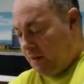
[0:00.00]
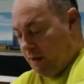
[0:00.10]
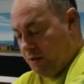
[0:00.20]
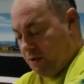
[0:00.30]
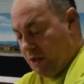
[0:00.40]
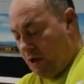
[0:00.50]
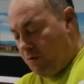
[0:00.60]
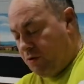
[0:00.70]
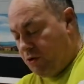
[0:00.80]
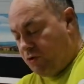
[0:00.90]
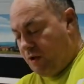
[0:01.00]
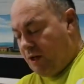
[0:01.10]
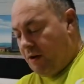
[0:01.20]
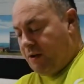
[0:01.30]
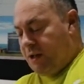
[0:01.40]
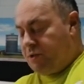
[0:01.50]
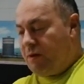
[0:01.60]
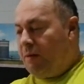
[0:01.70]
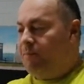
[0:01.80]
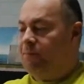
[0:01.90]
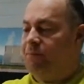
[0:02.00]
is you get hold your tree like this one,